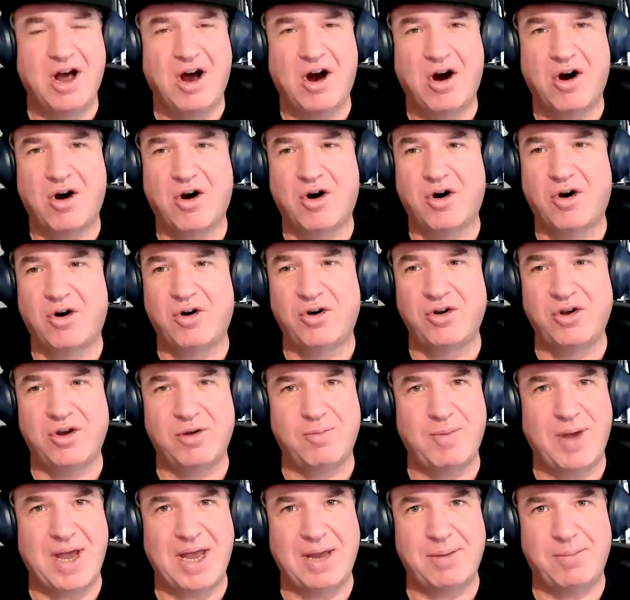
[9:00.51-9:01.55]
or you
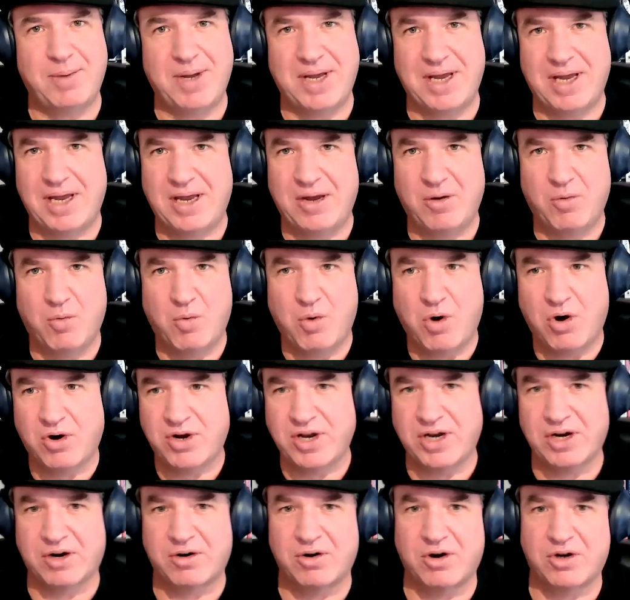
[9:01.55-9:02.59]
may be
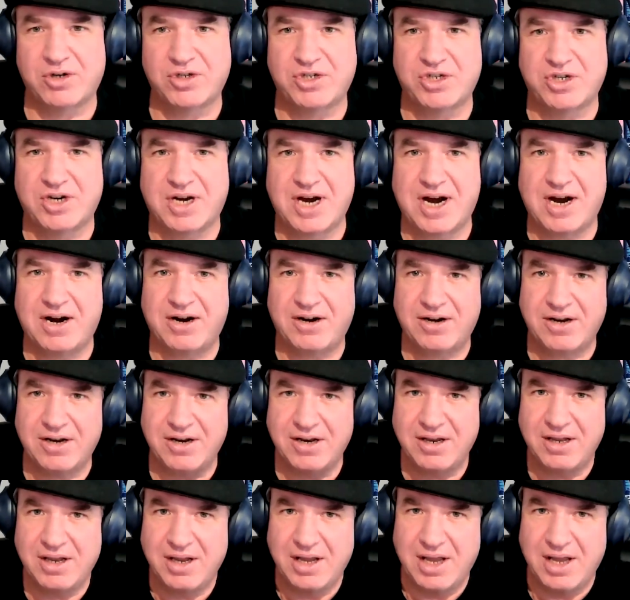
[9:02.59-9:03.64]
walking across your garden